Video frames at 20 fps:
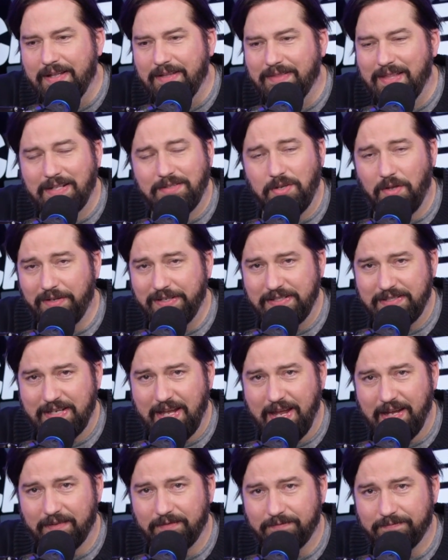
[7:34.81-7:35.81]
That's all he's
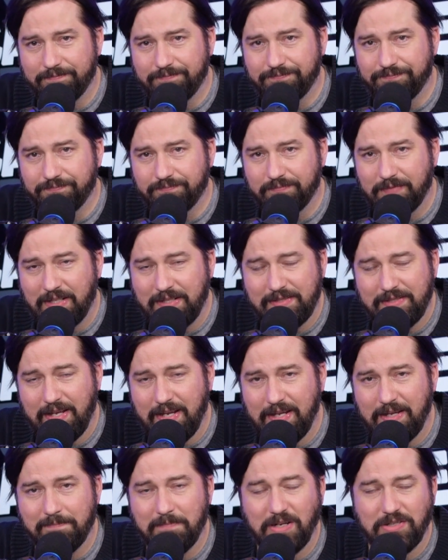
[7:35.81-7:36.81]
saying. He's
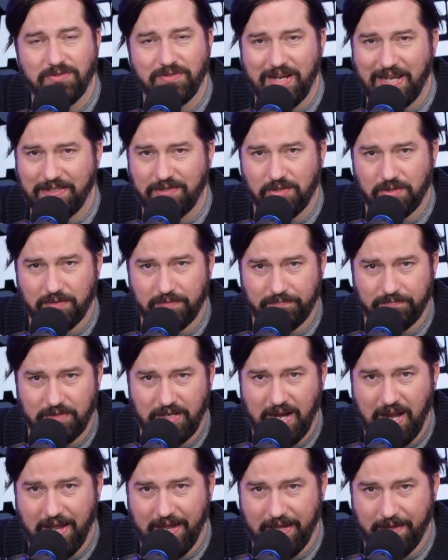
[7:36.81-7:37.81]
saying it much nicer
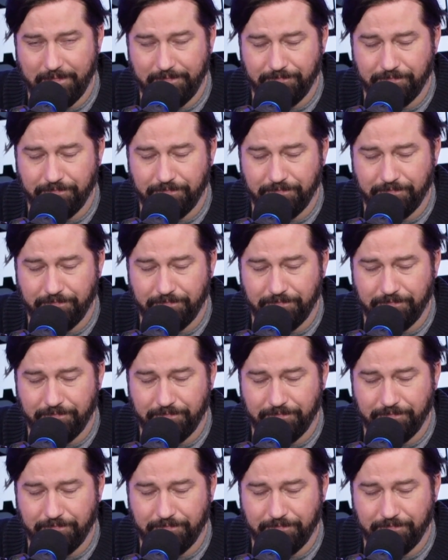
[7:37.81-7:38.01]
than I am.